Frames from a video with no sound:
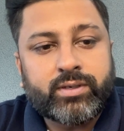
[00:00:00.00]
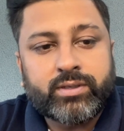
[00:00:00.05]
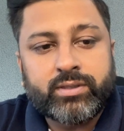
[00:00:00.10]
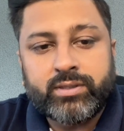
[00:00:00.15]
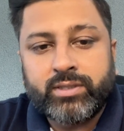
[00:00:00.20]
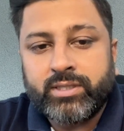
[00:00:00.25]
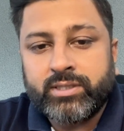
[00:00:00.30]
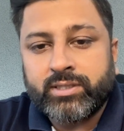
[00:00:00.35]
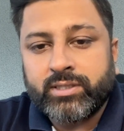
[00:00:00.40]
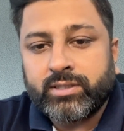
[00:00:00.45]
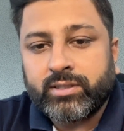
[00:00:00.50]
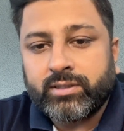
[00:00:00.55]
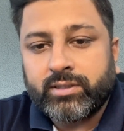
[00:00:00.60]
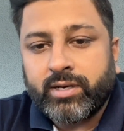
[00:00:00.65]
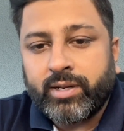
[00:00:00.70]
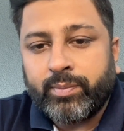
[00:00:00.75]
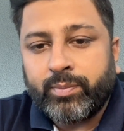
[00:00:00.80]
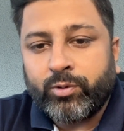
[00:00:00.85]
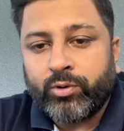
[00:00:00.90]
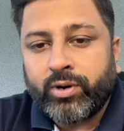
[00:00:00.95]
these are the
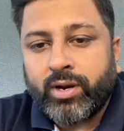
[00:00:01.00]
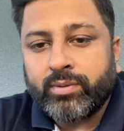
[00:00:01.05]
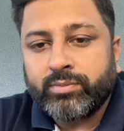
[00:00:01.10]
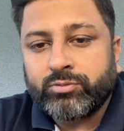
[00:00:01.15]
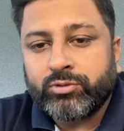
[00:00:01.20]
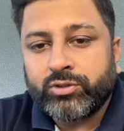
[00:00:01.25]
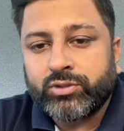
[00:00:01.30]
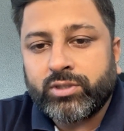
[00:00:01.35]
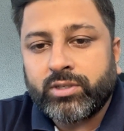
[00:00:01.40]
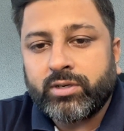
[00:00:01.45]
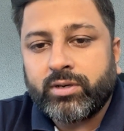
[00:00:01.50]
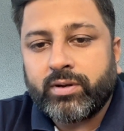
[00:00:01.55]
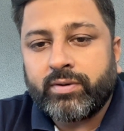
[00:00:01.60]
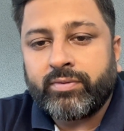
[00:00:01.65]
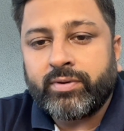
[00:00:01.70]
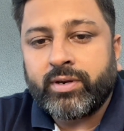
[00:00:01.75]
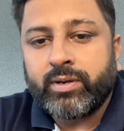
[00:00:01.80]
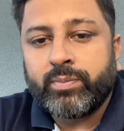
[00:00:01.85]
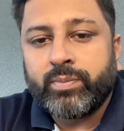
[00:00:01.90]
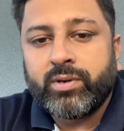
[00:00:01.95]
three programs which are
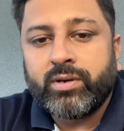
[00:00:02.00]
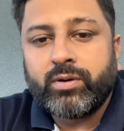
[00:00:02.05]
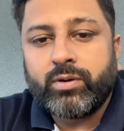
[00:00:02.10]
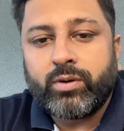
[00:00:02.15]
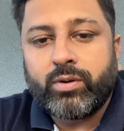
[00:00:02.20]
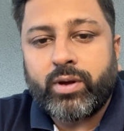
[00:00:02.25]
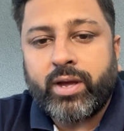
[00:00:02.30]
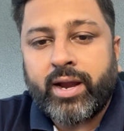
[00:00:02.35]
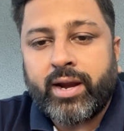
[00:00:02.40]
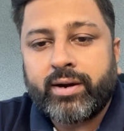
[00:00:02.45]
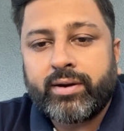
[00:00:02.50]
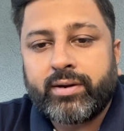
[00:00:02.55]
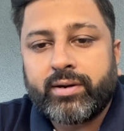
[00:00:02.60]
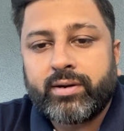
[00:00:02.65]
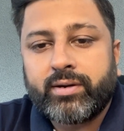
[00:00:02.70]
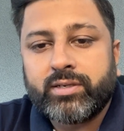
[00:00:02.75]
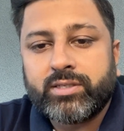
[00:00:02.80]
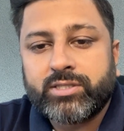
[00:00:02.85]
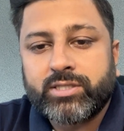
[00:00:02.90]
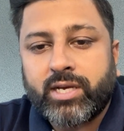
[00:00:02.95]
available at
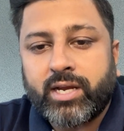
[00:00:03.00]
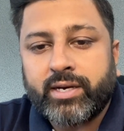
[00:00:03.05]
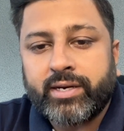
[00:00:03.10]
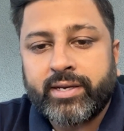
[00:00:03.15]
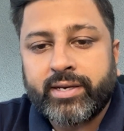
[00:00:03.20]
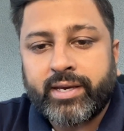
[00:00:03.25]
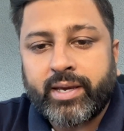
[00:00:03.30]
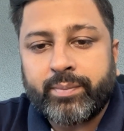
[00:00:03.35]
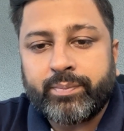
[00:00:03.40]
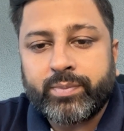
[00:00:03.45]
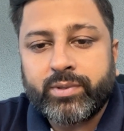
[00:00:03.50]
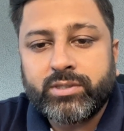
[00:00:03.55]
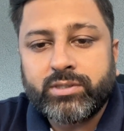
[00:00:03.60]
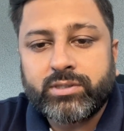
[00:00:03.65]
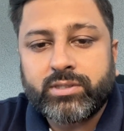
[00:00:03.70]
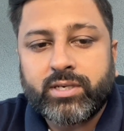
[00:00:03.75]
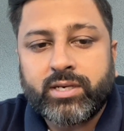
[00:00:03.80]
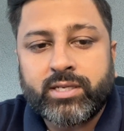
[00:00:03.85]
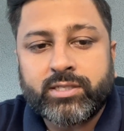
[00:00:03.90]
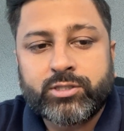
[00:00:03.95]
Sarnia
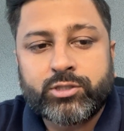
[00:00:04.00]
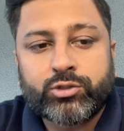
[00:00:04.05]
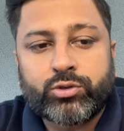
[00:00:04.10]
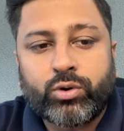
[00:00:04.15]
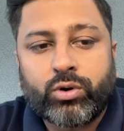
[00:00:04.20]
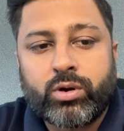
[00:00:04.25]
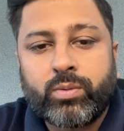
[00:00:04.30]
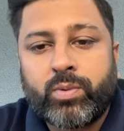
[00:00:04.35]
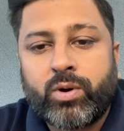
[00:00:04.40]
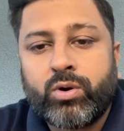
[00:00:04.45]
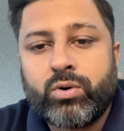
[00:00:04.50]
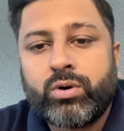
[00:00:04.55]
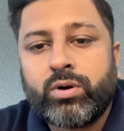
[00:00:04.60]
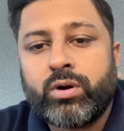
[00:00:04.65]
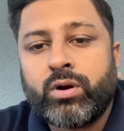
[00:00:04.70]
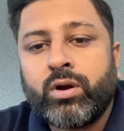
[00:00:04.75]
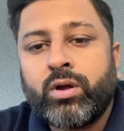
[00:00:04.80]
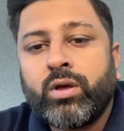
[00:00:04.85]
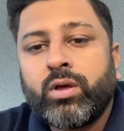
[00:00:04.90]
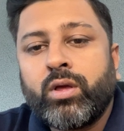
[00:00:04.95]
campus. Let's talk about
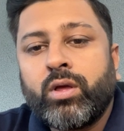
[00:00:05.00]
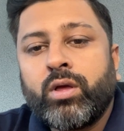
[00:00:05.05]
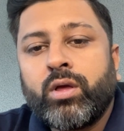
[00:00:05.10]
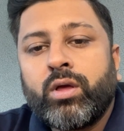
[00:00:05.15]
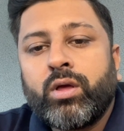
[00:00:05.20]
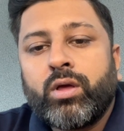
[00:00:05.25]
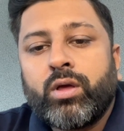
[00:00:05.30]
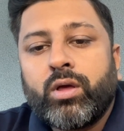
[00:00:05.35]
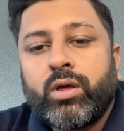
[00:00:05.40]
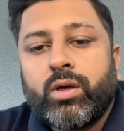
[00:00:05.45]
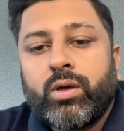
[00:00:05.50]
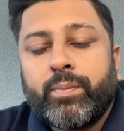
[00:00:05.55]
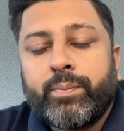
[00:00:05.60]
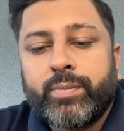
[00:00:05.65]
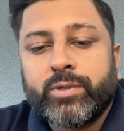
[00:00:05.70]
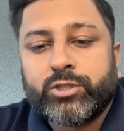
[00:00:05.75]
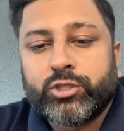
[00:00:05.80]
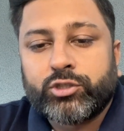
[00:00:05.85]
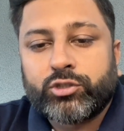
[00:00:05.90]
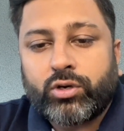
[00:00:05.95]

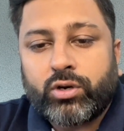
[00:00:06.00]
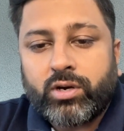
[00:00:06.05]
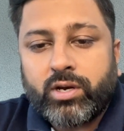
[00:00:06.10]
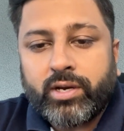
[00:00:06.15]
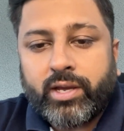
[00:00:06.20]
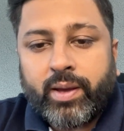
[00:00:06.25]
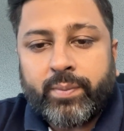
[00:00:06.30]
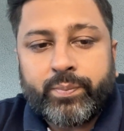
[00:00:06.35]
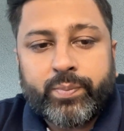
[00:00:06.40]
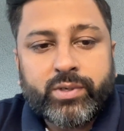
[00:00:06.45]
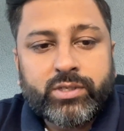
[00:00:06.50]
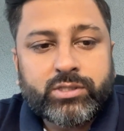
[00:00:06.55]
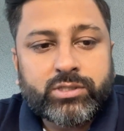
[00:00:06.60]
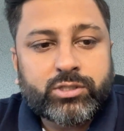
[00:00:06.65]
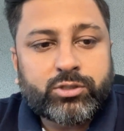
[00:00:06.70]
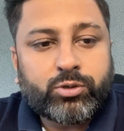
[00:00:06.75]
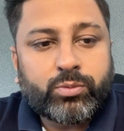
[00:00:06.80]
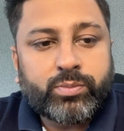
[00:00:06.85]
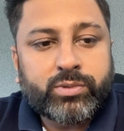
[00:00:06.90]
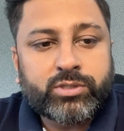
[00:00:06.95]
Mississauga campus.
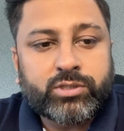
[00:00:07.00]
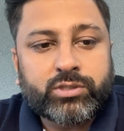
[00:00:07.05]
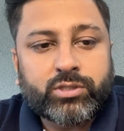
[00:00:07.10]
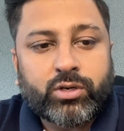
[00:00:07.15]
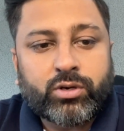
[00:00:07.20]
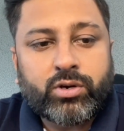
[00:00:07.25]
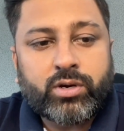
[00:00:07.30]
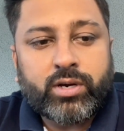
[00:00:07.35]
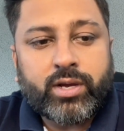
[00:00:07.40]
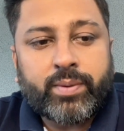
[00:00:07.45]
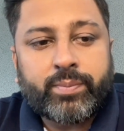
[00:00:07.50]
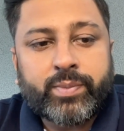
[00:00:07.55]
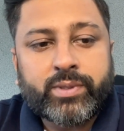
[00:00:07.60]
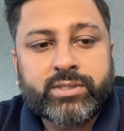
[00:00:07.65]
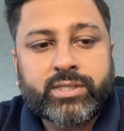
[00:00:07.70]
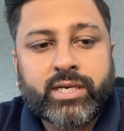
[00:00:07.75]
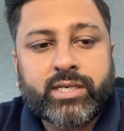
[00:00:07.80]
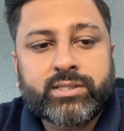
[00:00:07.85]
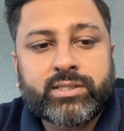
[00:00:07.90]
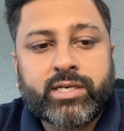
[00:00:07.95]
So Mississauga
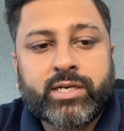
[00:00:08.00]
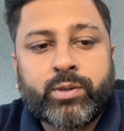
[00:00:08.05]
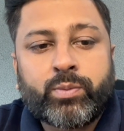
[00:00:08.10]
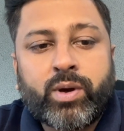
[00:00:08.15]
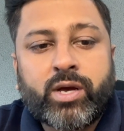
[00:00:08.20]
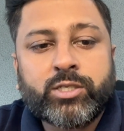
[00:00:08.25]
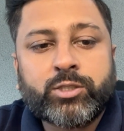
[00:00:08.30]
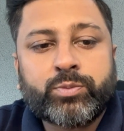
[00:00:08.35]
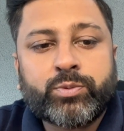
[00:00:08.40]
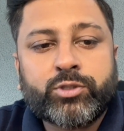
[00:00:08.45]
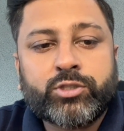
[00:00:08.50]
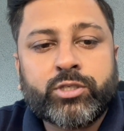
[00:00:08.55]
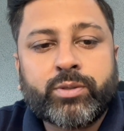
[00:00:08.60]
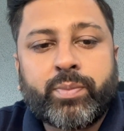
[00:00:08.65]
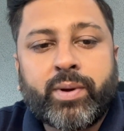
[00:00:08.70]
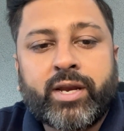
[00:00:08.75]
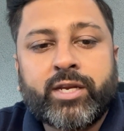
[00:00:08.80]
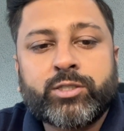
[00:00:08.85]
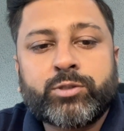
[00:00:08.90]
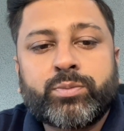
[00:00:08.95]
campus has Advanced Project
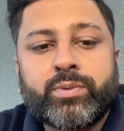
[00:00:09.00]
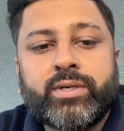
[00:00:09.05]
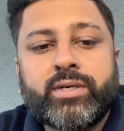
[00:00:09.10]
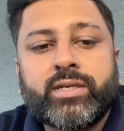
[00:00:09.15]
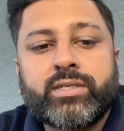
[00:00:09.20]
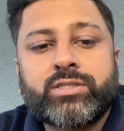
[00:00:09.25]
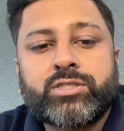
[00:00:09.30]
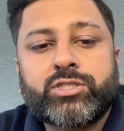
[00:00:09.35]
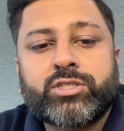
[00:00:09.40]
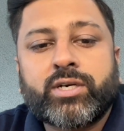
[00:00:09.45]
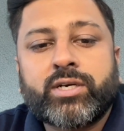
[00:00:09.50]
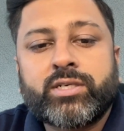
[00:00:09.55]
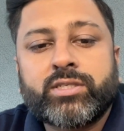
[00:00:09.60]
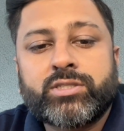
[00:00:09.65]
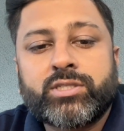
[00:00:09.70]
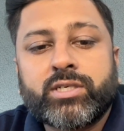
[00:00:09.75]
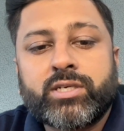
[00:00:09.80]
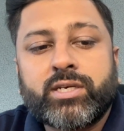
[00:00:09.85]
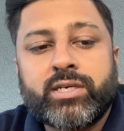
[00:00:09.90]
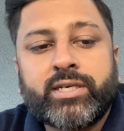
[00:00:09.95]
Management and
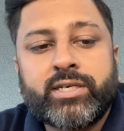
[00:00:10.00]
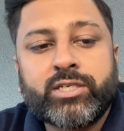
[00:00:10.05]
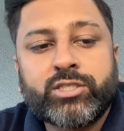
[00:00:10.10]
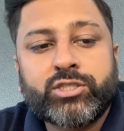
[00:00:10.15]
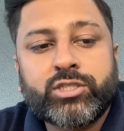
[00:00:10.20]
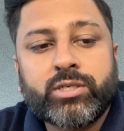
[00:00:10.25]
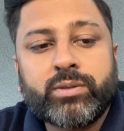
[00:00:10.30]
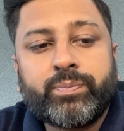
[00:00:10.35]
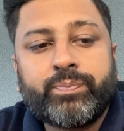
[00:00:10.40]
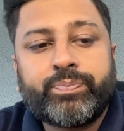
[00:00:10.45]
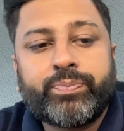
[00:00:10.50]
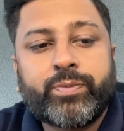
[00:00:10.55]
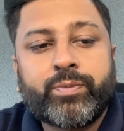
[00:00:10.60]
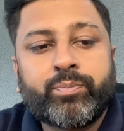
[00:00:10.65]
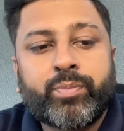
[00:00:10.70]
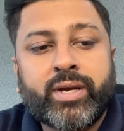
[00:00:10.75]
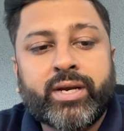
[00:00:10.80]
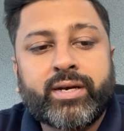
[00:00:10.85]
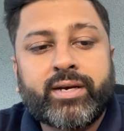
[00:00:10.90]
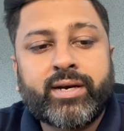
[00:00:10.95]
Strategic Leadership,
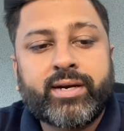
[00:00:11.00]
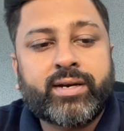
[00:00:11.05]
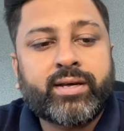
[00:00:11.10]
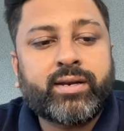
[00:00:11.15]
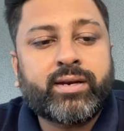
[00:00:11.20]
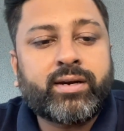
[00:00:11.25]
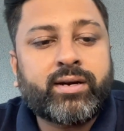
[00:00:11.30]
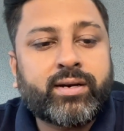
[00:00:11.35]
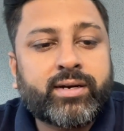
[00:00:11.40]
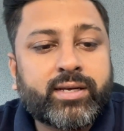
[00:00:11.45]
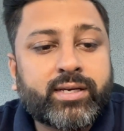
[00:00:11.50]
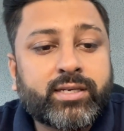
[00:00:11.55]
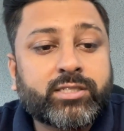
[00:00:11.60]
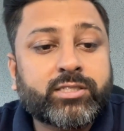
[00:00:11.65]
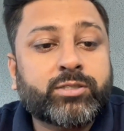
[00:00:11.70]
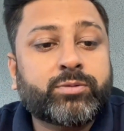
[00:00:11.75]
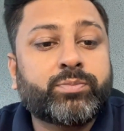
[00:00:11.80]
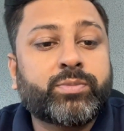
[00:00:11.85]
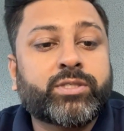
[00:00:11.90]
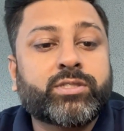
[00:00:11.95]
Big Data
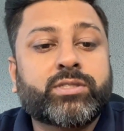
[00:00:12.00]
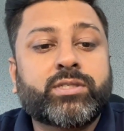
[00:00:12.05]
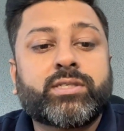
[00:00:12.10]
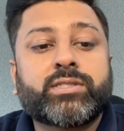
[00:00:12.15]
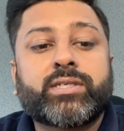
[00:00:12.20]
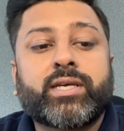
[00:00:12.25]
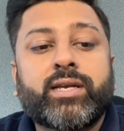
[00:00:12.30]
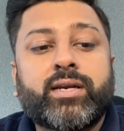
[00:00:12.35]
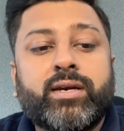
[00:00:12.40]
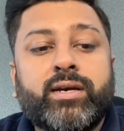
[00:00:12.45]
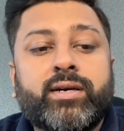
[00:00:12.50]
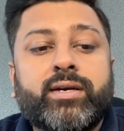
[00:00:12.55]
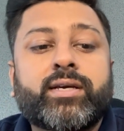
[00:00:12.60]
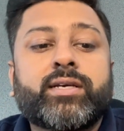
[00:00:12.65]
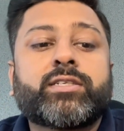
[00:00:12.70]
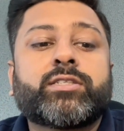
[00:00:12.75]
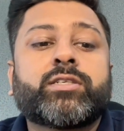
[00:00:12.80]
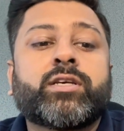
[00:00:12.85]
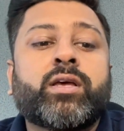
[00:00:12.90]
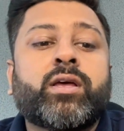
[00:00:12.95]
Analytics, Business
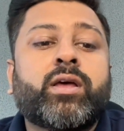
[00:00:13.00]
Analytics,